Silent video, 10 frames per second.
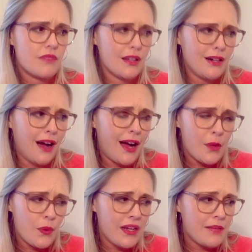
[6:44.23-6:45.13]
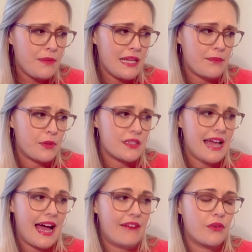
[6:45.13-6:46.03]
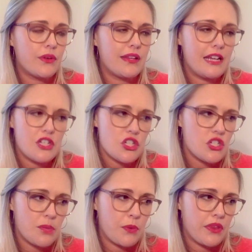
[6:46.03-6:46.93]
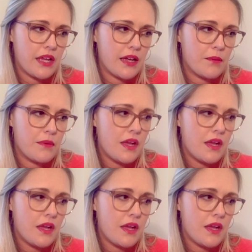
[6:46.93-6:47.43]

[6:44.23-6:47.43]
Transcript: God wanted people to have a relationship with Him,